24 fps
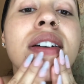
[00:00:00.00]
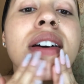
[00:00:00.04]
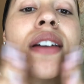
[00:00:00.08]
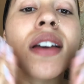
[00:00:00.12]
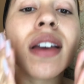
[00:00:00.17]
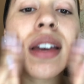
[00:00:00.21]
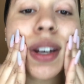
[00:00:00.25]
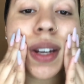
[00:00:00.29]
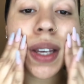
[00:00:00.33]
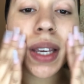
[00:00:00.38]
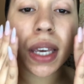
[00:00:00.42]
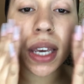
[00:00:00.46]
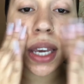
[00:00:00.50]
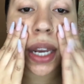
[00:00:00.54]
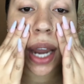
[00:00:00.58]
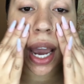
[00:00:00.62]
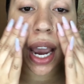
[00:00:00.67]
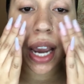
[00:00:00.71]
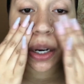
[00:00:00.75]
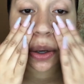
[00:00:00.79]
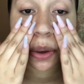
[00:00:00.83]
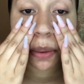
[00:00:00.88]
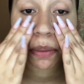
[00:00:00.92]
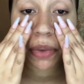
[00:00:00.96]
And again,
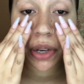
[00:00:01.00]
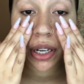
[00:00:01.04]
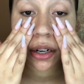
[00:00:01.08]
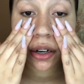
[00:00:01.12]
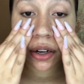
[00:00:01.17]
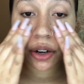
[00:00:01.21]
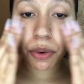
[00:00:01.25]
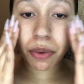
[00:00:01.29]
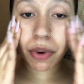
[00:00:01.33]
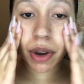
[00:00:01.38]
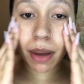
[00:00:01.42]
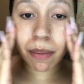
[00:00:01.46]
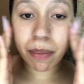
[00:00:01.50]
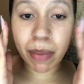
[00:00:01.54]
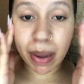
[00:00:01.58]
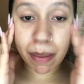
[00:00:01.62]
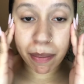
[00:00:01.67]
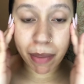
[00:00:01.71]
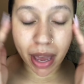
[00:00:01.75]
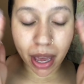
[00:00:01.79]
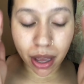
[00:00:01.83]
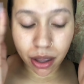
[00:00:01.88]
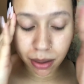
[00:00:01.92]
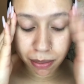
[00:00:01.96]
I don't put it around my
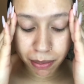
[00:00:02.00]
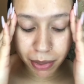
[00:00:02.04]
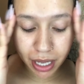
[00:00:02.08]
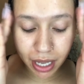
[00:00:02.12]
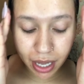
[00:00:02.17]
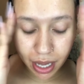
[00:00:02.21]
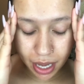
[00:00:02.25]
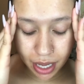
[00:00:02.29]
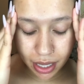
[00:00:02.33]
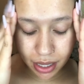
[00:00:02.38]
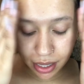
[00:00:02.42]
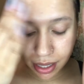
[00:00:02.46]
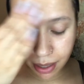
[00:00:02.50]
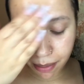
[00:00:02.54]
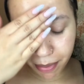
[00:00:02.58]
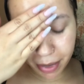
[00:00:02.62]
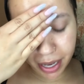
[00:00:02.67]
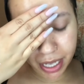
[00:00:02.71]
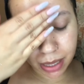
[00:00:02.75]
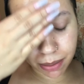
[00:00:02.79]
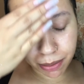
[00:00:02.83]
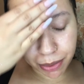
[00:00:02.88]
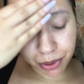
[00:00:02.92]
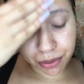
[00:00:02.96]
mouth because it
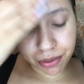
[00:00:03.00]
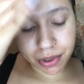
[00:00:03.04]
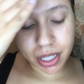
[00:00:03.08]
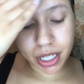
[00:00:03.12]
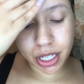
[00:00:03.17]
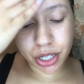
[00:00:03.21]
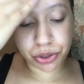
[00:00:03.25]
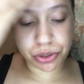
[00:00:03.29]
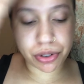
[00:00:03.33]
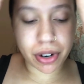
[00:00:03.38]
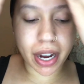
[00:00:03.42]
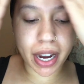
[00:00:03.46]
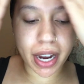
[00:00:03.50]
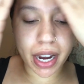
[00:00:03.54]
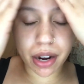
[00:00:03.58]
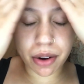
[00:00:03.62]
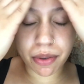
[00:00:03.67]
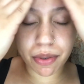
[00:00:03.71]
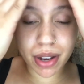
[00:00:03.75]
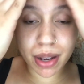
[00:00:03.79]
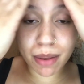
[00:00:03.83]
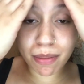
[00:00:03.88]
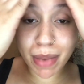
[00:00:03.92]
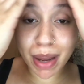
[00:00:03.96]
makes me really dry
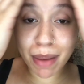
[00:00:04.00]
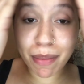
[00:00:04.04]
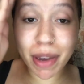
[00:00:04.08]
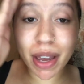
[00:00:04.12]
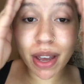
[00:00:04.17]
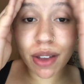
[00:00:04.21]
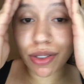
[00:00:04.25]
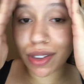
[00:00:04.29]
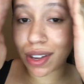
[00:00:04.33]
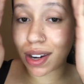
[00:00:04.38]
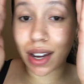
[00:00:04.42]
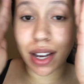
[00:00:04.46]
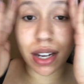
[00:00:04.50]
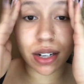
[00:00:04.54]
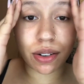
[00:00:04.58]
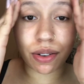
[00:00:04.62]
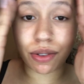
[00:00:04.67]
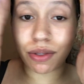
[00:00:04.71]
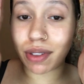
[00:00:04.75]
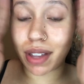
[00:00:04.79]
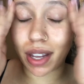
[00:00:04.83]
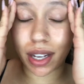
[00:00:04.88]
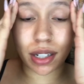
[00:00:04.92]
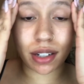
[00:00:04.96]
around my mouth, and I
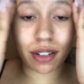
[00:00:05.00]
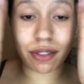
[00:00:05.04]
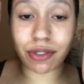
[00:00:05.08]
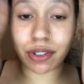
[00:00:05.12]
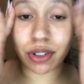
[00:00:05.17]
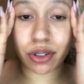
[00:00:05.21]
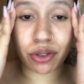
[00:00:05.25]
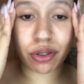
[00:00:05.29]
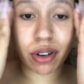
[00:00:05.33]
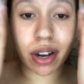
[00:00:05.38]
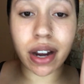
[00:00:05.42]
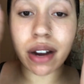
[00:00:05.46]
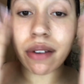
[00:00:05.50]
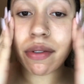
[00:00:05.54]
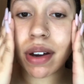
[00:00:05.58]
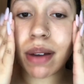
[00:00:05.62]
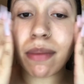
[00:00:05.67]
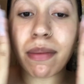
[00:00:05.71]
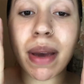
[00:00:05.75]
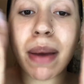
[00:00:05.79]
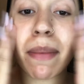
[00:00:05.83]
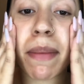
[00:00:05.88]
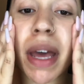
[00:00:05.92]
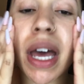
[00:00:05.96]
don't like to feel dry around
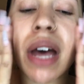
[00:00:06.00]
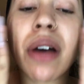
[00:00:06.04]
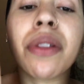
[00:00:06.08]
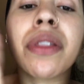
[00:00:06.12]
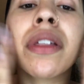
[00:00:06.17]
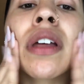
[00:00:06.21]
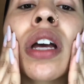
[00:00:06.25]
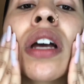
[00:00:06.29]
my mouth.